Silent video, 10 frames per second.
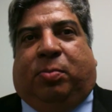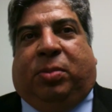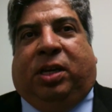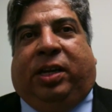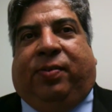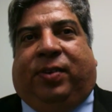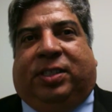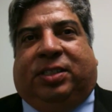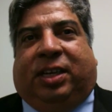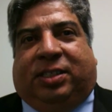believe,
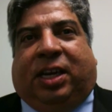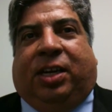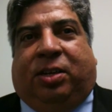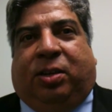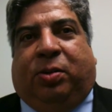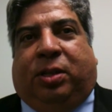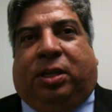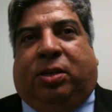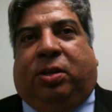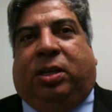as I do,
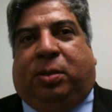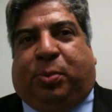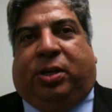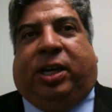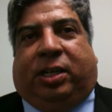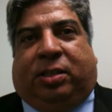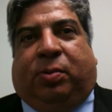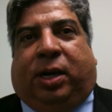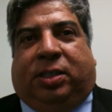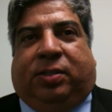that you need to protect the
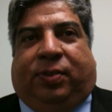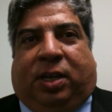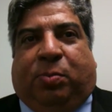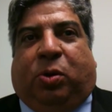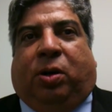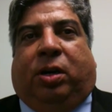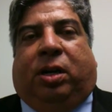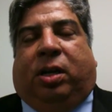rights of the unborn.